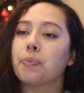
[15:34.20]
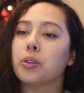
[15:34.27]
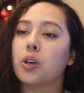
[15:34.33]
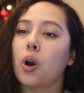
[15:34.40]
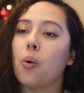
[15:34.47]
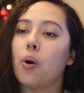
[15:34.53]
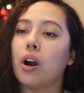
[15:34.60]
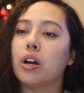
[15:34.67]

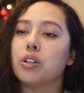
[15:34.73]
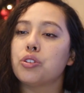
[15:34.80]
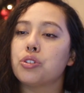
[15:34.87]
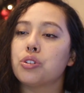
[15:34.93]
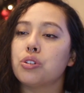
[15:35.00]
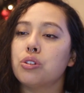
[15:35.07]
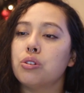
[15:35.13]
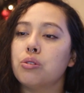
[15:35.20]
go on
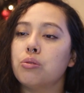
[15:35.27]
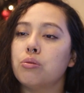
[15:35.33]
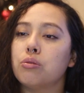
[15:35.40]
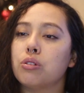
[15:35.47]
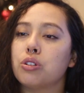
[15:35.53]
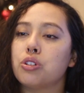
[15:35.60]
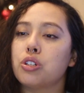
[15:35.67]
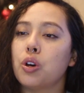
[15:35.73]
to
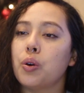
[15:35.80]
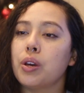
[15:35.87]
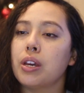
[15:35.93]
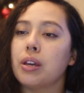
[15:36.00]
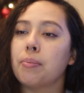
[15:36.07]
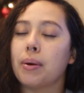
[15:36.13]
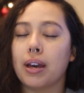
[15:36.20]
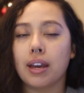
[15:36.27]

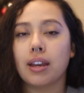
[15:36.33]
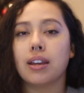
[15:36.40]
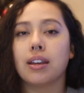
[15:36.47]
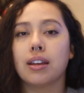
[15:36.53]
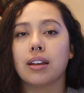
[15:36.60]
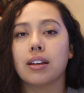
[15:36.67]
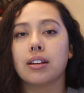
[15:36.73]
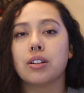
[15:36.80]
showing
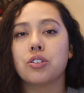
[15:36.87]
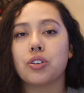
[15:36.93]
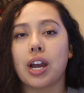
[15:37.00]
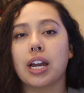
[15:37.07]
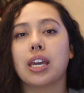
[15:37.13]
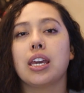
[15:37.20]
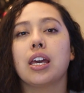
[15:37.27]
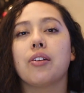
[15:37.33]
my
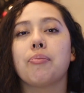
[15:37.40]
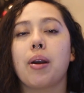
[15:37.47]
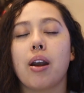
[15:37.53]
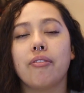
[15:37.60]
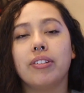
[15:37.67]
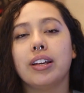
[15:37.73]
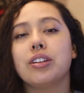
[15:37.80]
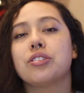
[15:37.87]
tracking of my
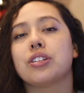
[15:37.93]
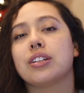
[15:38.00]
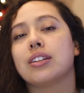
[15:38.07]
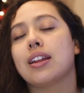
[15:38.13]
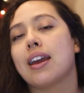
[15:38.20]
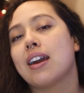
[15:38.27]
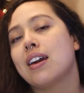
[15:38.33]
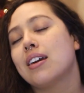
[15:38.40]
ovulation
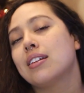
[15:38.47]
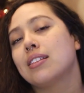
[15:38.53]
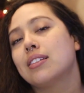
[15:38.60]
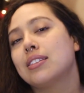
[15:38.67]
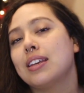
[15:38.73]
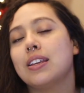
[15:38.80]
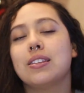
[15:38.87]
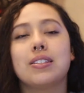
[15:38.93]
and
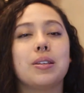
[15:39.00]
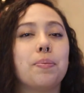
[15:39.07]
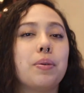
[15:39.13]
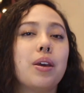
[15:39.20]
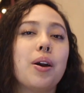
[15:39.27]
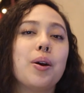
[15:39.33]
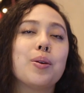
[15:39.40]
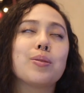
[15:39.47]
the
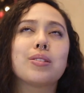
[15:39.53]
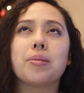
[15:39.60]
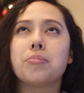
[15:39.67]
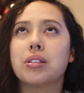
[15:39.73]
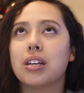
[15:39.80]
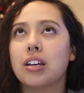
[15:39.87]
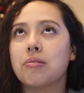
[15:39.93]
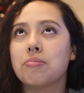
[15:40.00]
DPO
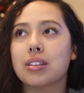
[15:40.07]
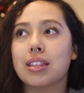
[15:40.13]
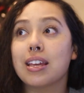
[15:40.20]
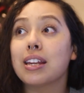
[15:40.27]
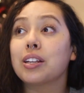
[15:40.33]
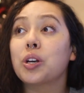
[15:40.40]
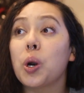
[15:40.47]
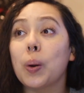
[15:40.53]
symptoms, and
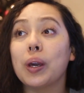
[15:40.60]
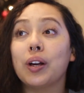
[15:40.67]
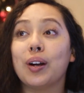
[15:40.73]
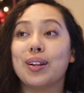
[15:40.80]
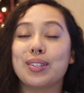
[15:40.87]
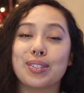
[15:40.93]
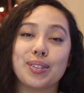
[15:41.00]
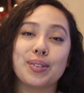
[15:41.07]
then going
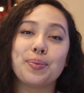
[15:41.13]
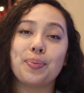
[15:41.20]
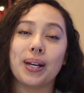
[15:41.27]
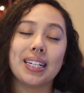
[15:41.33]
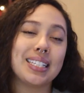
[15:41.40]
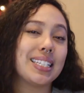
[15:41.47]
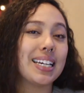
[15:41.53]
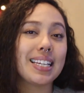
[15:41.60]
on to
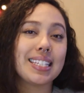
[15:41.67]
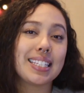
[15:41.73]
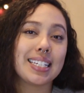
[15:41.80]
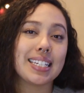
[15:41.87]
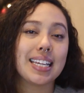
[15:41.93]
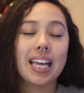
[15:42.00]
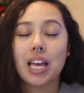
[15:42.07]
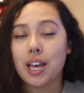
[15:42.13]
pregnancy
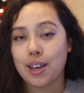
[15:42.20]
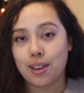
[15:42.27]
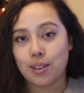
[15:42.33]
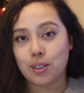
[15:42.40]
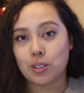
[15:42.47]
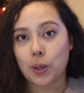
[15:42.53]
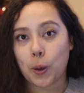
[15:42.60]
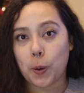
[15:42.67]
testing.
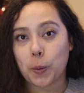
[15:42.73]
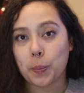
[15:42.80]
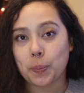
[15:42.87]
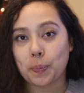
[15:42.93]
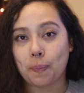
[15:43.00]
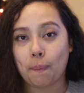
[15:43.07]
So